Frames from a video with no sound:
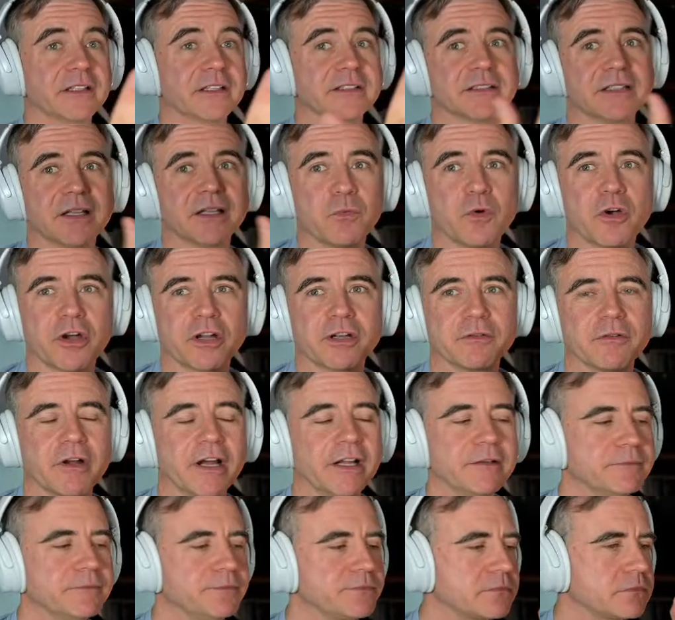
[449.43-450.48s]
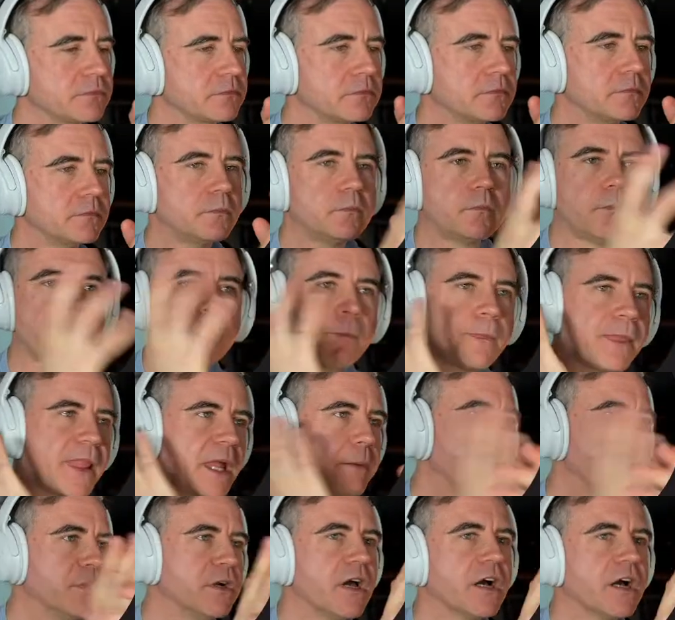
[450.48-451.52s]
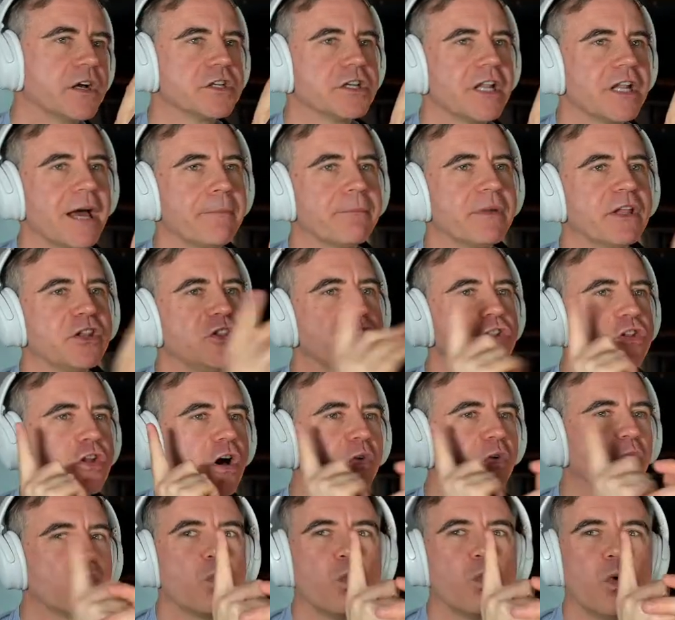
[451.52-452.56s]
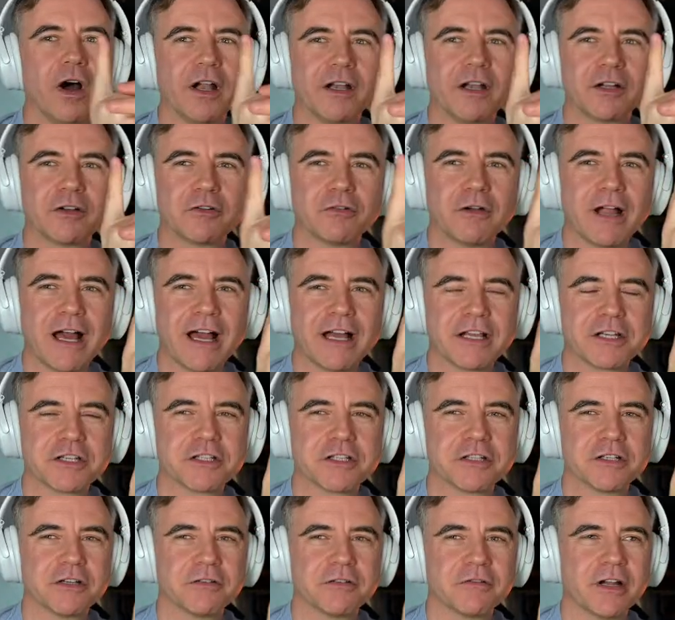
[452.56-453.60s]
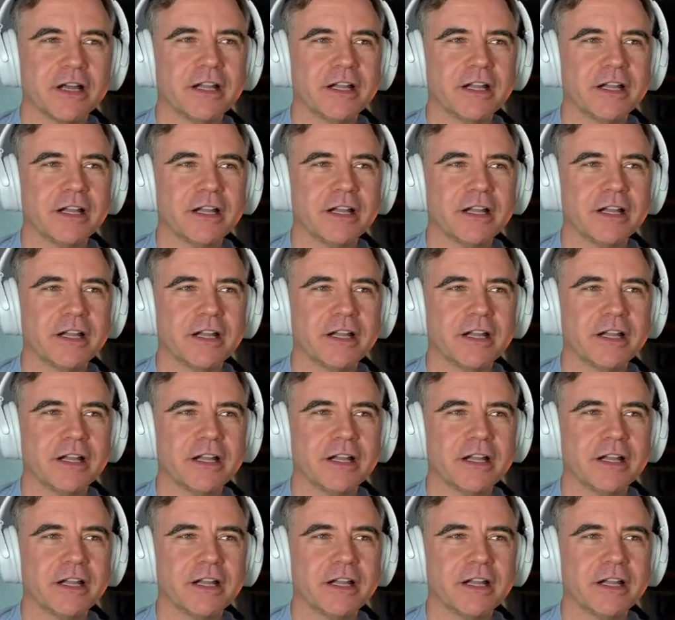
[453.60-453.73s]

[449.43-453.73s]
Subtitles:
worked, right? Production app, not one crash, right?